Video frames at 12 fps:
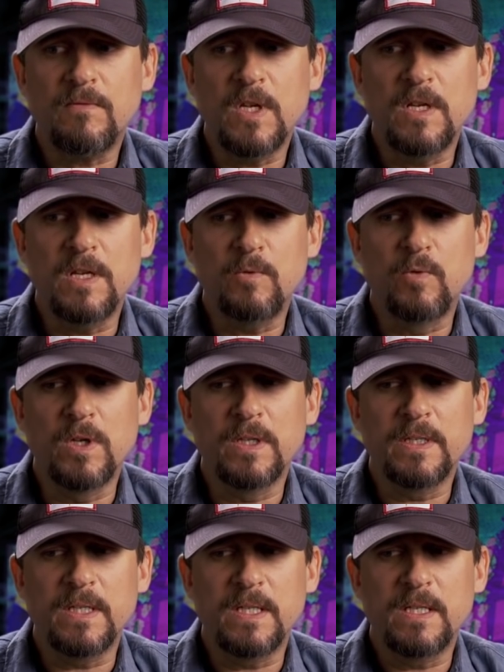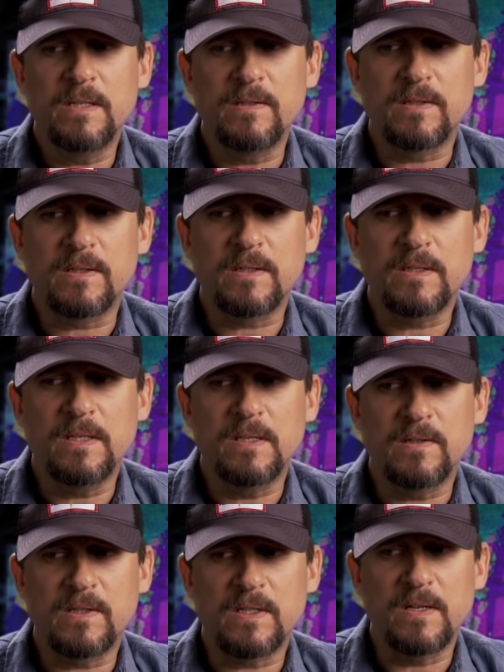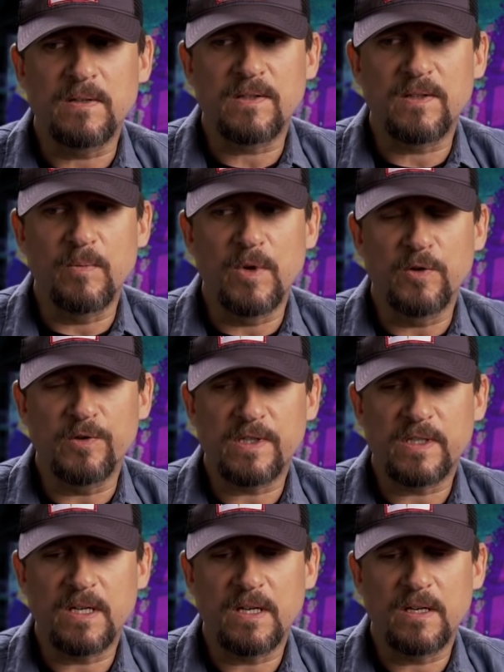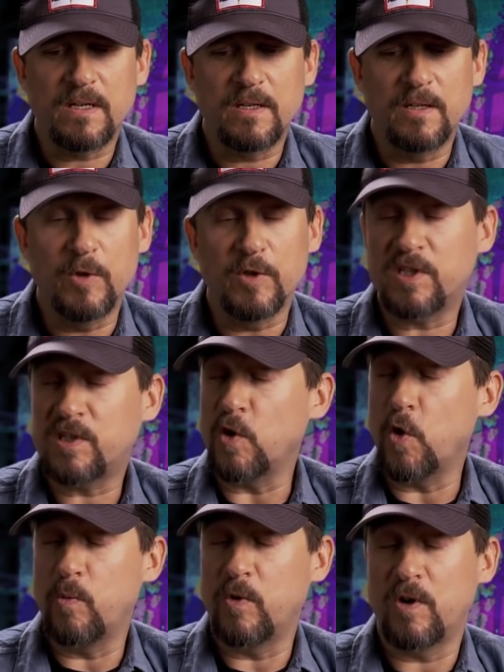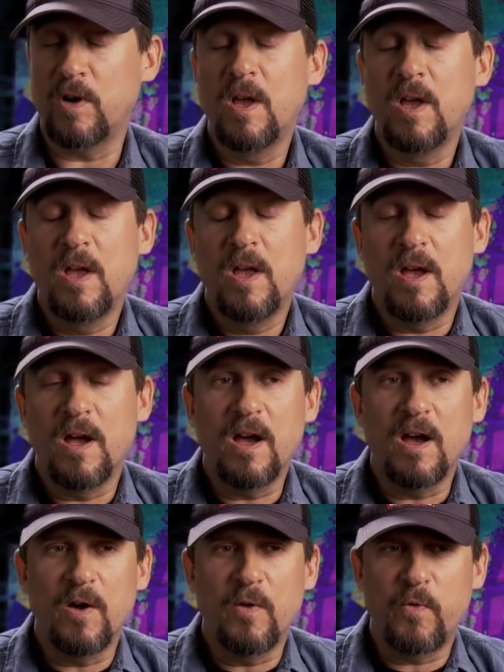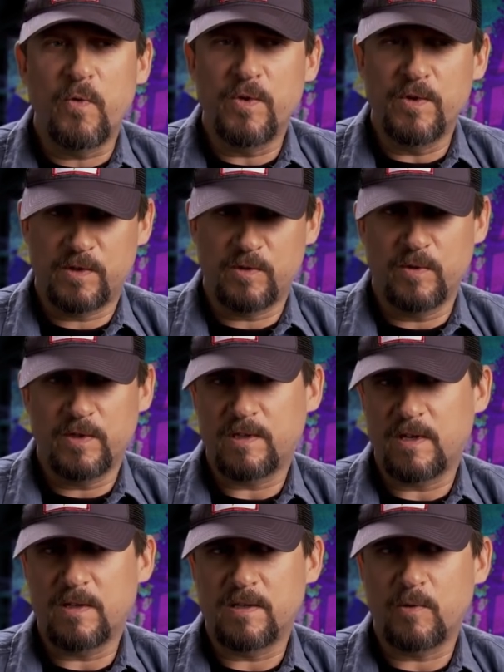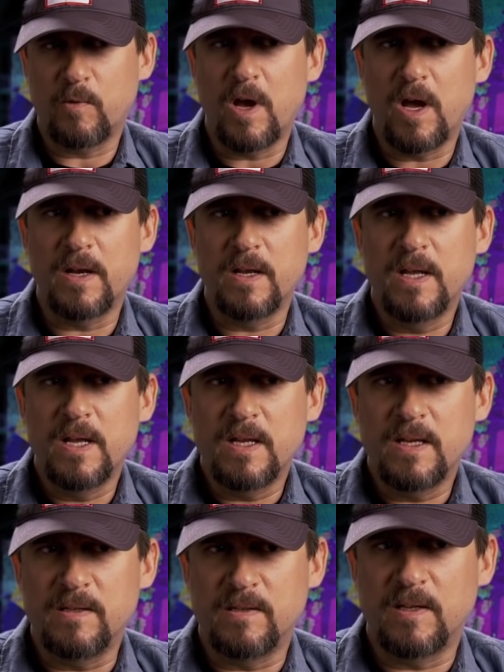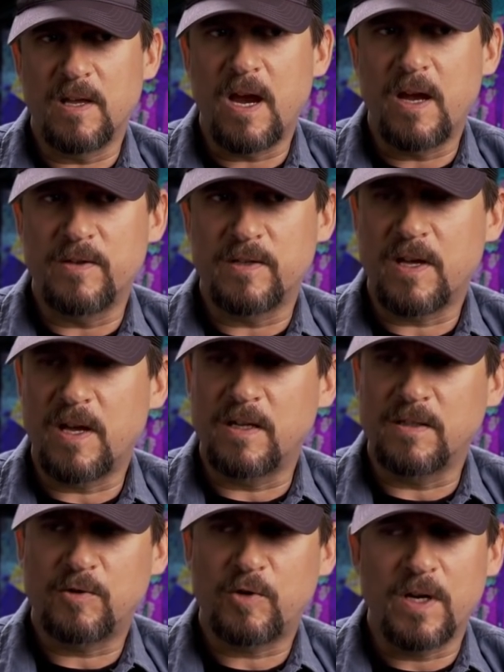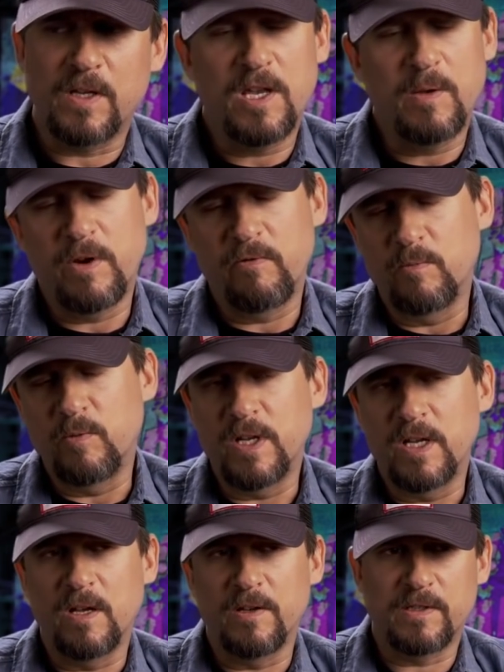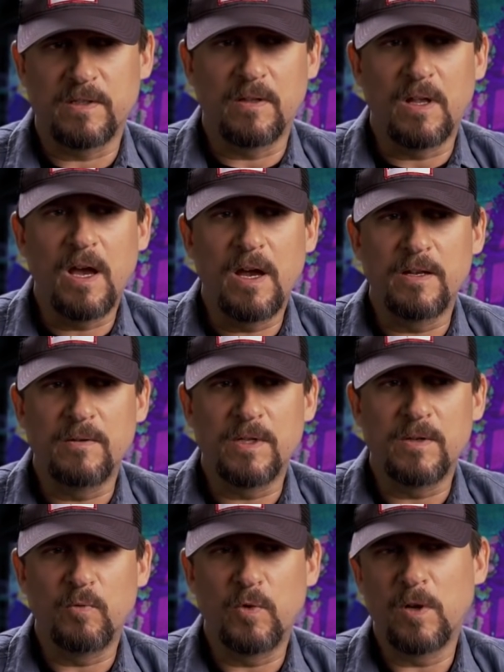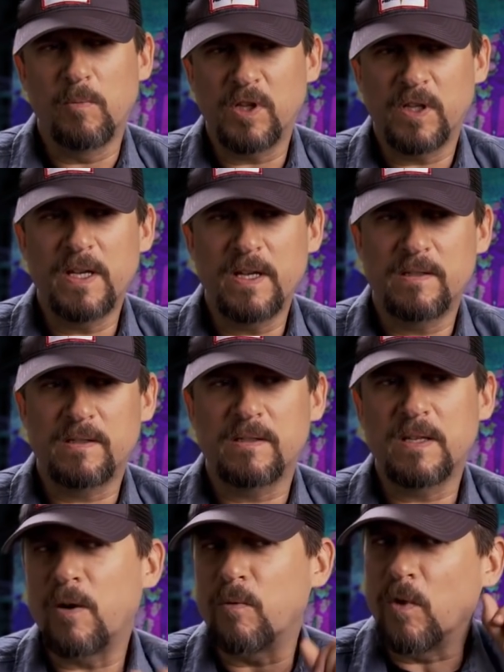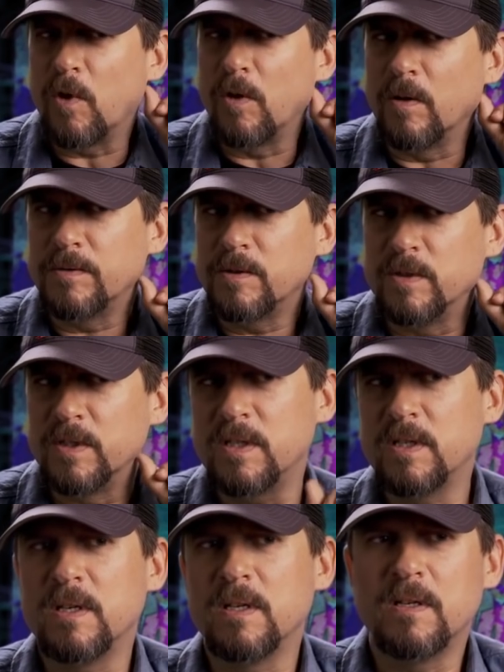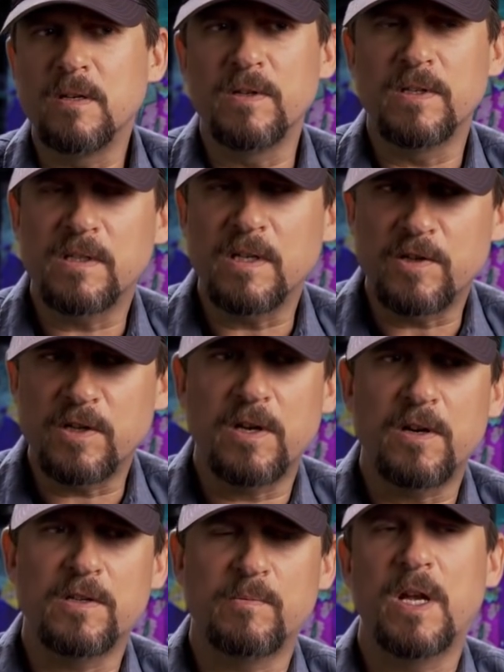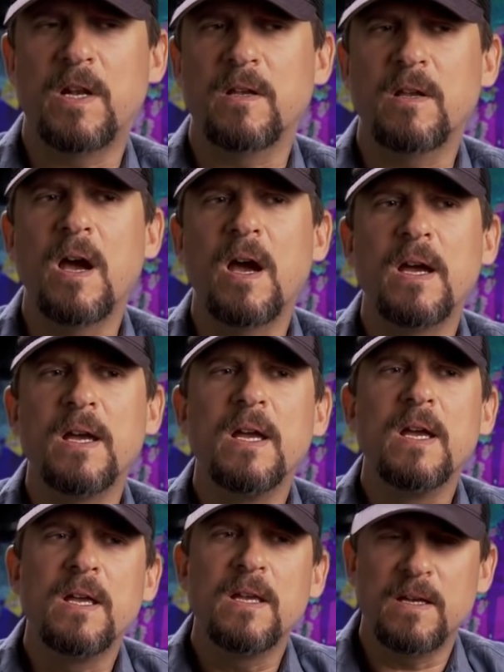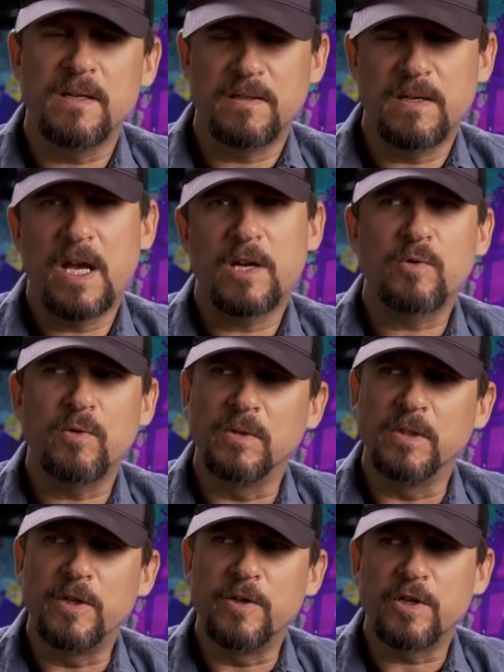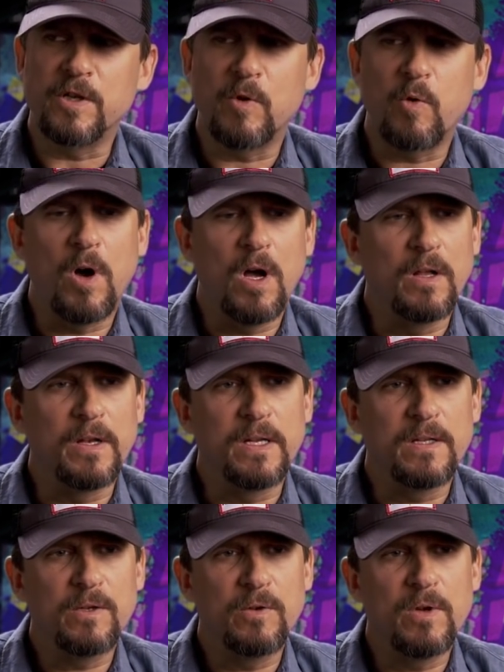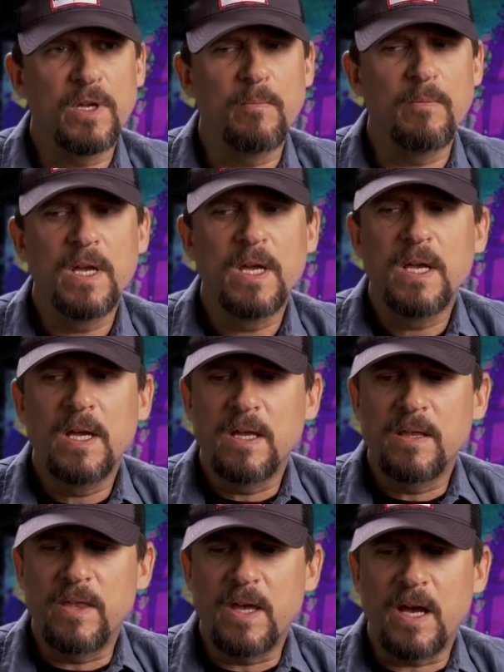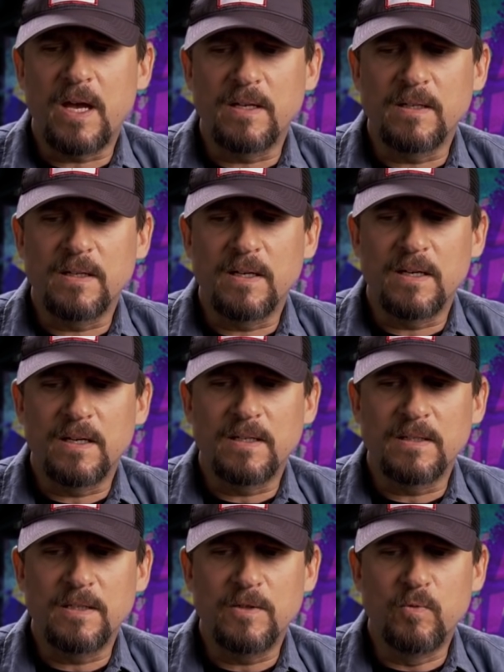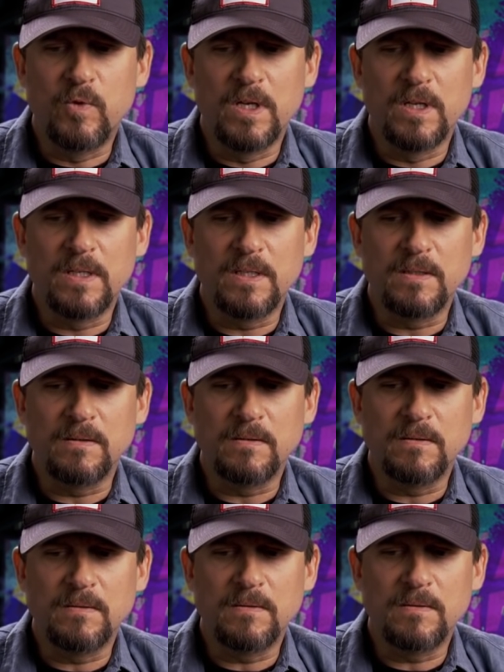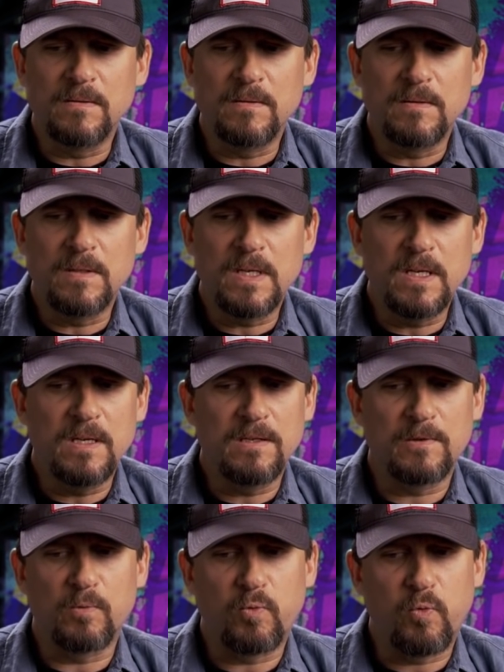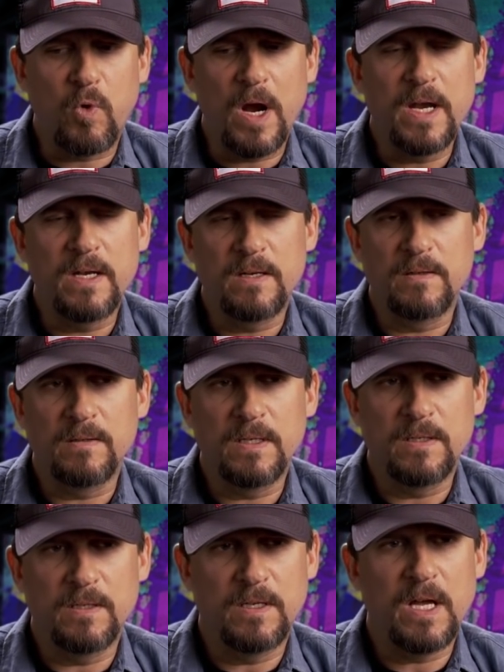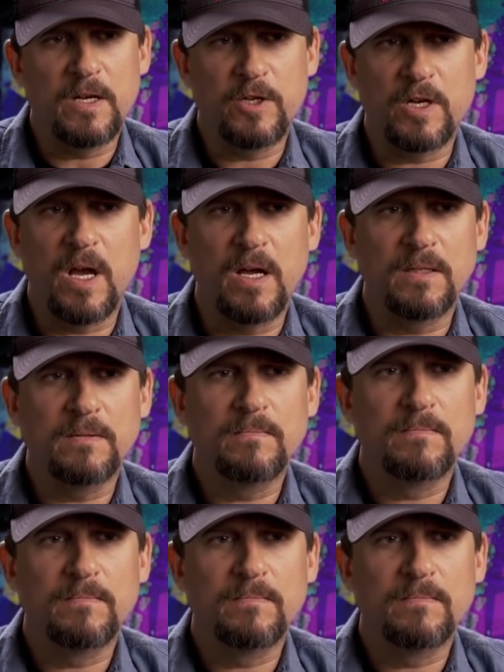And he really is, in a sense, the most sober of the Suicide Squad. He's the guy that's kind of trying to keep everybody else in line. And Will plays that role to a T. You know, he's such a charismatic guy. He has a natural leadership quality to him that he really eased right in the Deadshot.